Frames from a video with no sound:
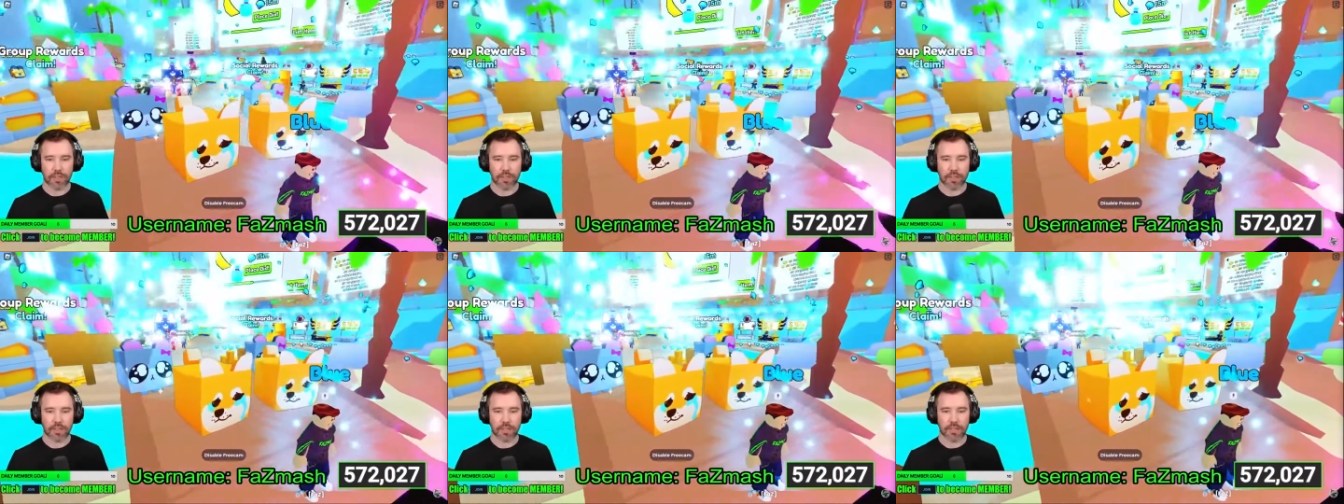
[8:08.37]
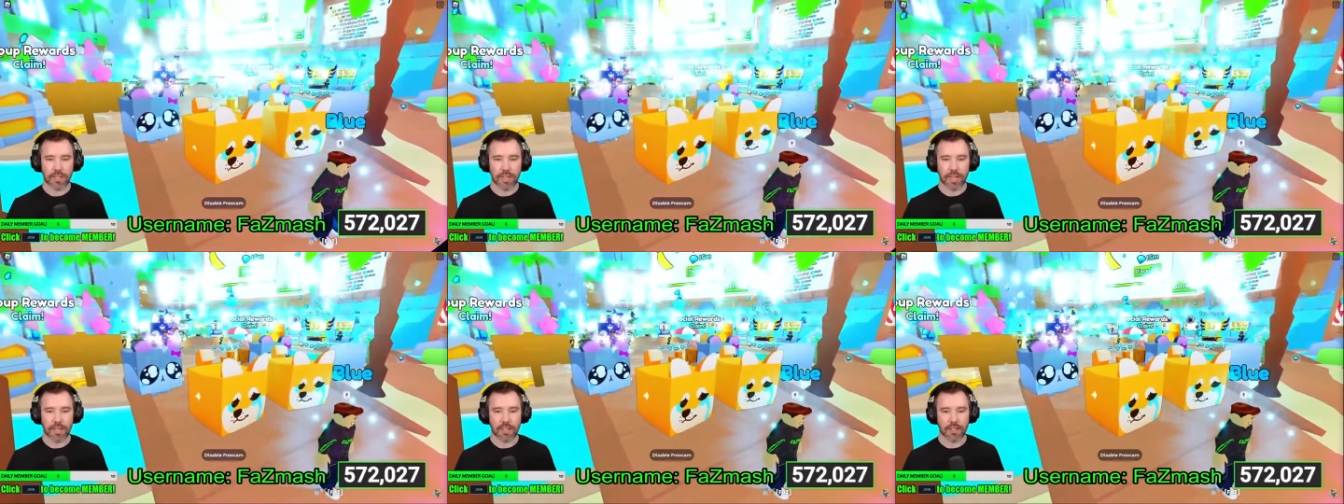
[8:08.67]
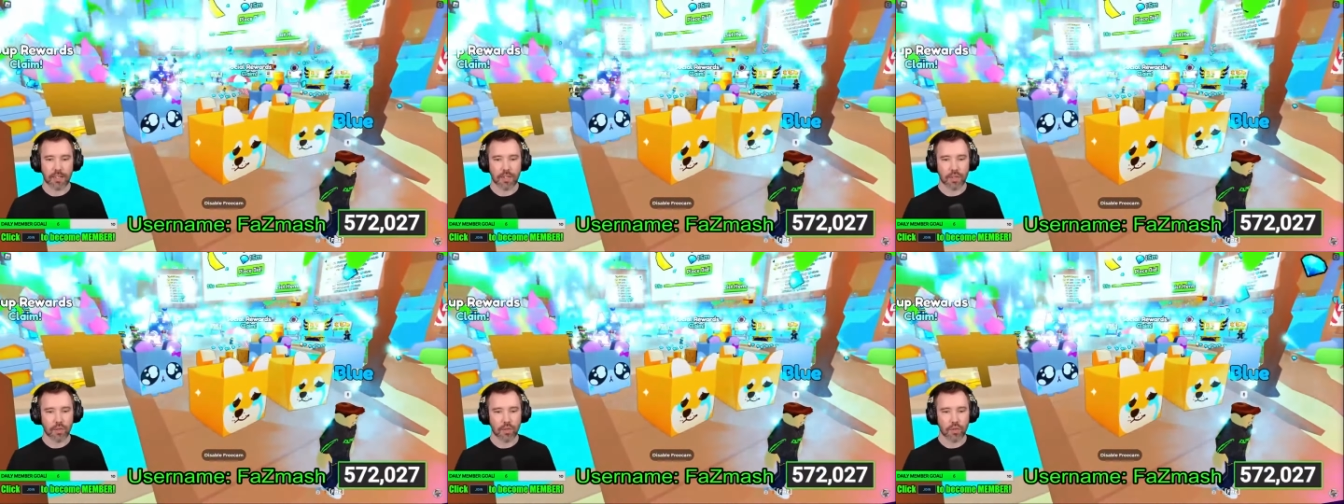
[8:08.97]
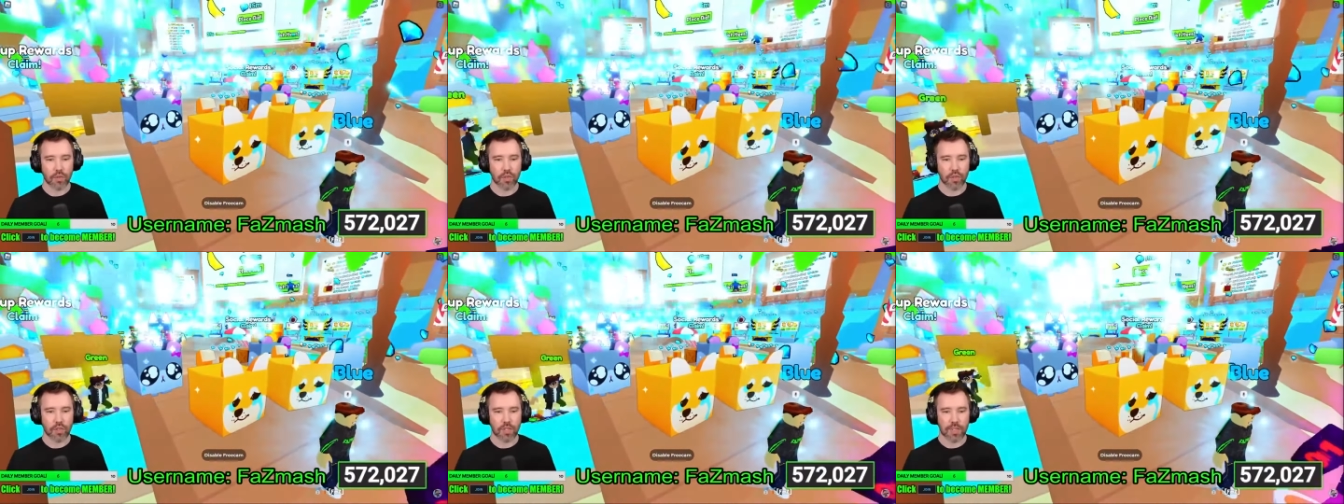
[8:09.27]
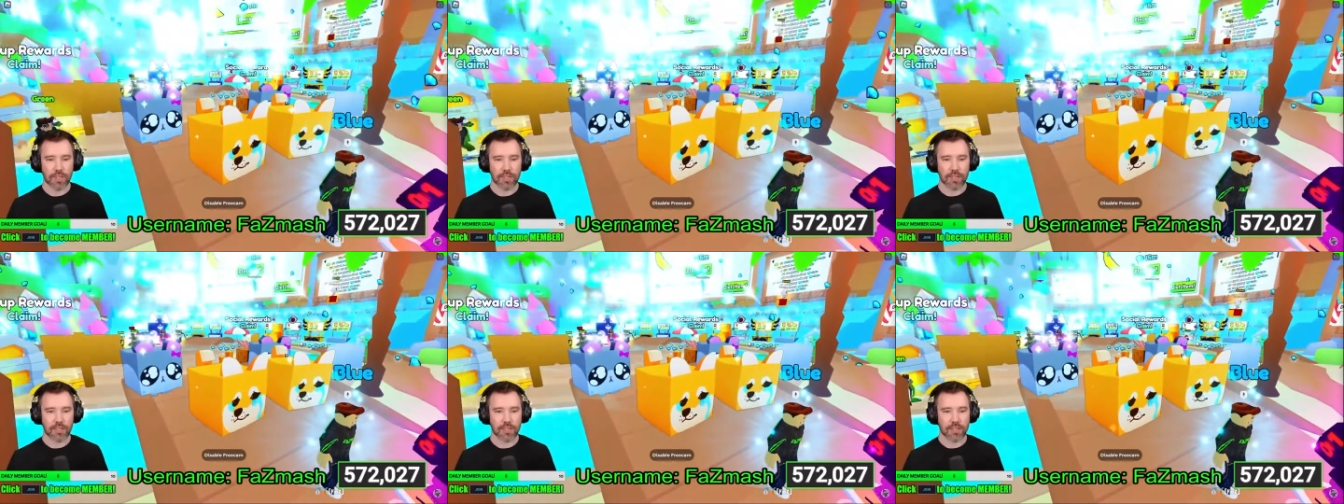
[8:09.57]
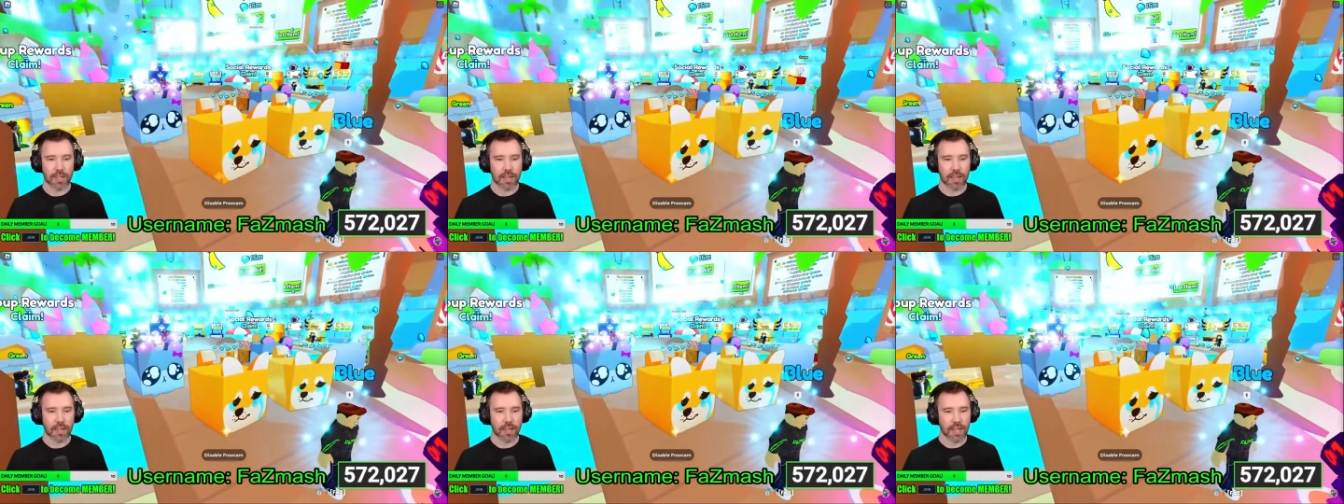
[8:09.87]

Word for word: Sad doge and sad